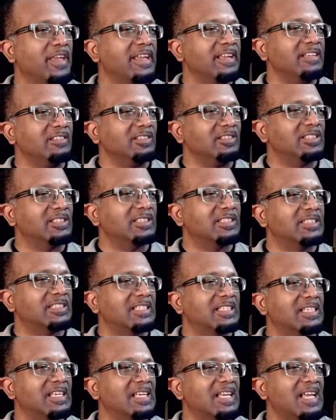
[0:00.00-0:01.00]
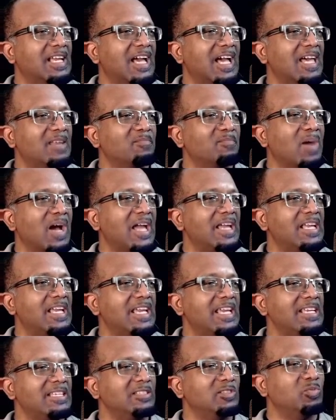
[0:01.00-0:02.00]
things, and by
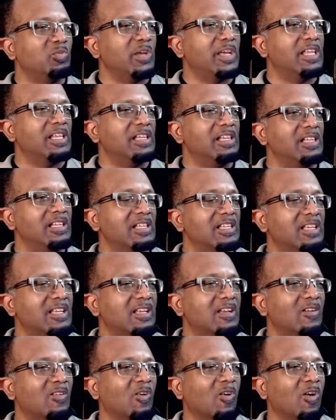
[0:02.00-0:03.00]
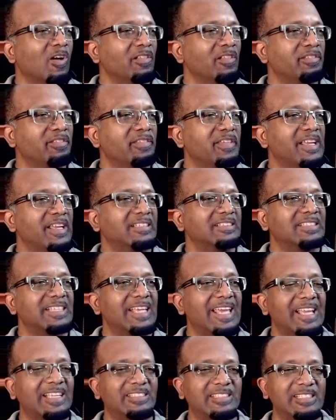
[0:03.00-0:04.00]
his will, all
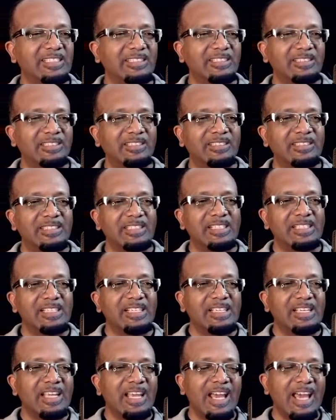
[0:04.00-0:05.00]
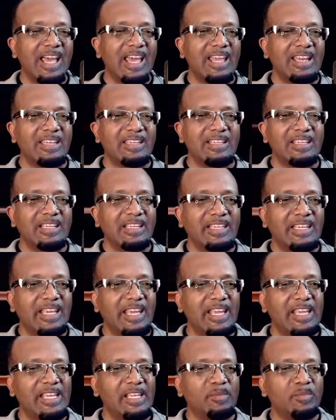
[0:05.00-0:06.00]
things exist and
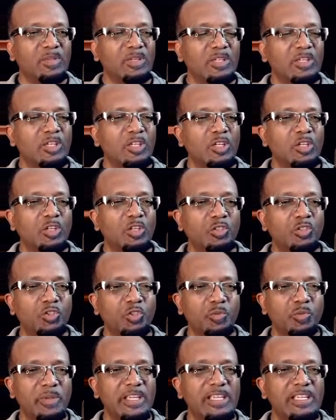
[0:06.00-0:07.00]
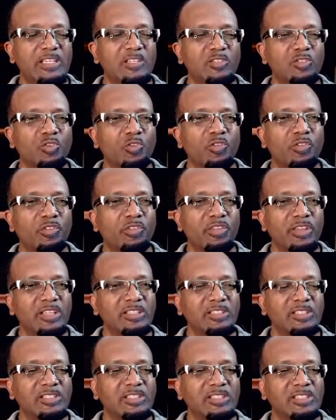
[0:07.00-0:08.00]
came to be. So
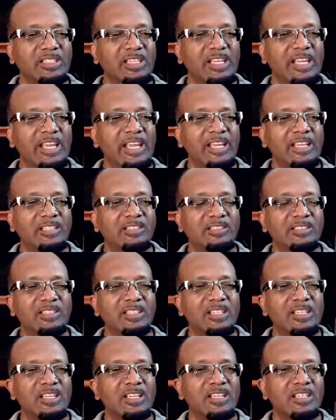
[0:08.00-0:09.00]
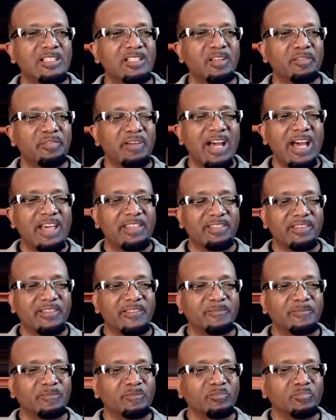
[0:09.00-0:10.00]
this is the
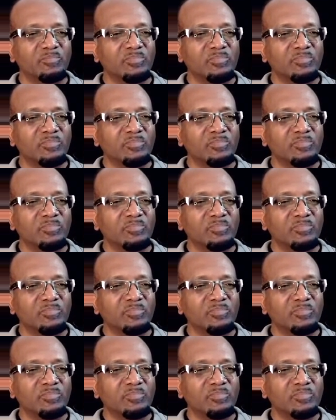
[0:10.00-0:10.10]
Father,